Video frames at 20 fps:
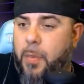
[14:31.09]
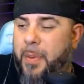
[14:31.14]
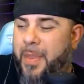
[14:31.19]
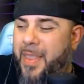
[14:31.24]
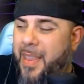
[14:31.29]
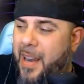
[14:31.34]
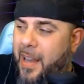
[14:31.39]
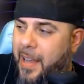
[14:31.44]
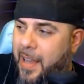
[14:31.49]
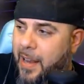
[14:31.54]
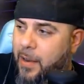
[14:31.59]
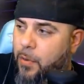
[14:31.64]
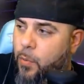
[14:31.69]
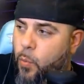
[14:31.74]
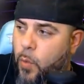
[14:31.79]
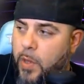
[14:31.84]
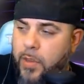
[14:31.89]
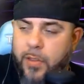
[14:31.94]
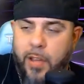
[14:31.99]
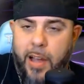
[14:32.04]
But then again,
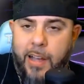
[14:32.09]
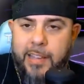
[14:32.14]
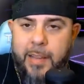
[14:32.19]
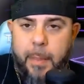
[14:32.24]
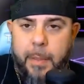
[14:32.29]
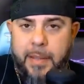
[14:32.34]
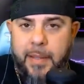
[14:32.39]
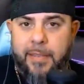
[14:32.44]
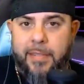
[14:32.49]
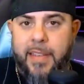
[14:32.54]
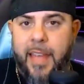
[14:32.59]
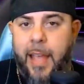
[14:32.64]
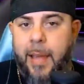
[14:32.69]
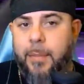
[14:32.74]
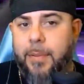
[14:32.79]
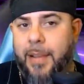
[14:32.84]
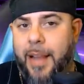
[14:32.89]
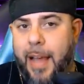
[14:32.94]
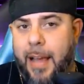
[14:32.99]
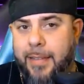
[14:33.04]
we talked about these
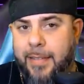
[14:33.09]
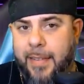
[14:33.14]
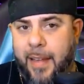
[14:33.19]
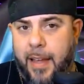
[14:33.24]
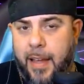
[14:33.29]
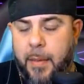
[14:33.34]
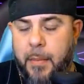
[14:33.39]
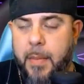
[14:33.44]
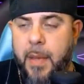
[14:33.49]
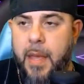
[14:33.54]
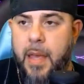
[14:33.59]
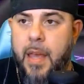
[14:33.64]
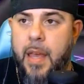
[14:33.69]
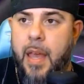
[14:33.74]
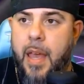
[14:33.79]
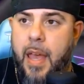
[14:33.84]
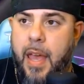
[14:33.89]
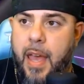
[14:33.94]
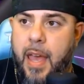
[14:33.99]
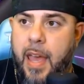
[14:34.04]
games last time
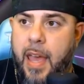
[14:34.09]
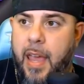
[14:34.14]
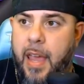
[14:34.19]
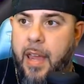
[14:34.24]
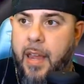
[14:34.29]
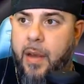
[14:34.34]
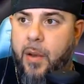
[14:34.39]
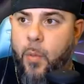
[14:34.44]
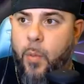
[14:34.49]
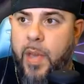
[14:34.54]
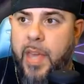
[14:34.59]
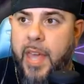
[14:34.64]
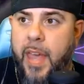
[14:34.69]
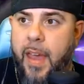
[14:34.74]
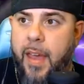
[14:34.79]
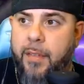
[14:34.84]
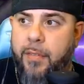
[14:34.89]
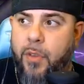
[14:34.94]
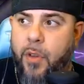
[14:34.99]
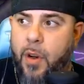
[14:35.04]
and we
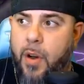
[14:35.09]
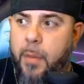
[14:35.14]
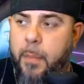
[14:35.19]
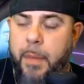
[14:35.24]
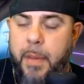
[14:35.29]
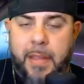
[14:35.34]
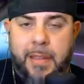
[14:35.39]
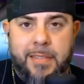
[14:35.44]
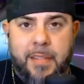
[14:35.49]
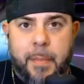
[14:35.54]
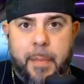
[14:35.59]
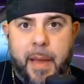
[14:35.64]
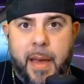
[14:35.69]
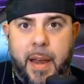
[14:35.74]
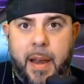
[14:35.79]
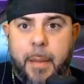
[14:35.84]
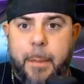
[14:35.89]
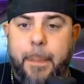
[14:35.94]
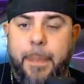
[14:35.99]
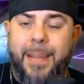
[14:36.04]
gave our opinions
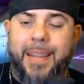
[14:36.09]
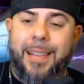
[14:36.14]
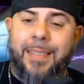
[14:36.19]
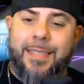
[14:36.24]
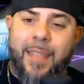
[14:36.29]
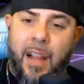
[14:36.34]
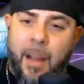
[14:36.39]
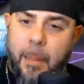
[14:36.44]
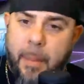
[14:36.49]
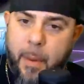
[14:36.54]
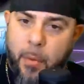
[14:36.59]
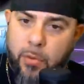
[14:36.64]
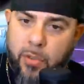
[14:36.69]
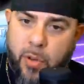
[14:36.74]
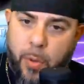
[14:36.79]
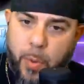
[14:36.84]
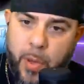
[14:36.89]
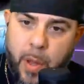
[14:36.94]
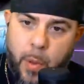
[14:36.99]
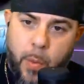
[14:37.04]
about it. But let's talk about what's
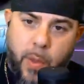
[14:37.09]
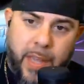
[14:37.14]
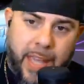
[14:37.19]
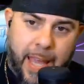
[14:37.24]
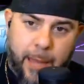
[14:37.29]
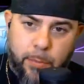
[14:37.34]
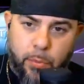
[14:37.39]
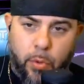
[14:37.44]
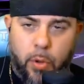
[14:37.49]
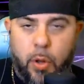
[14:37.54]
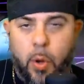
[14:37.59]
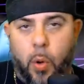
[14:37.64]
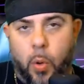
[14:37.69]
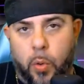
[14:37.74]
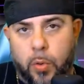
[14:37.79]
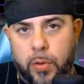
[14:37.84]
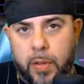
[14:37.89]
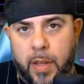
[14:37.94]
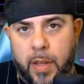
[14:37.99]
going on with games with gold.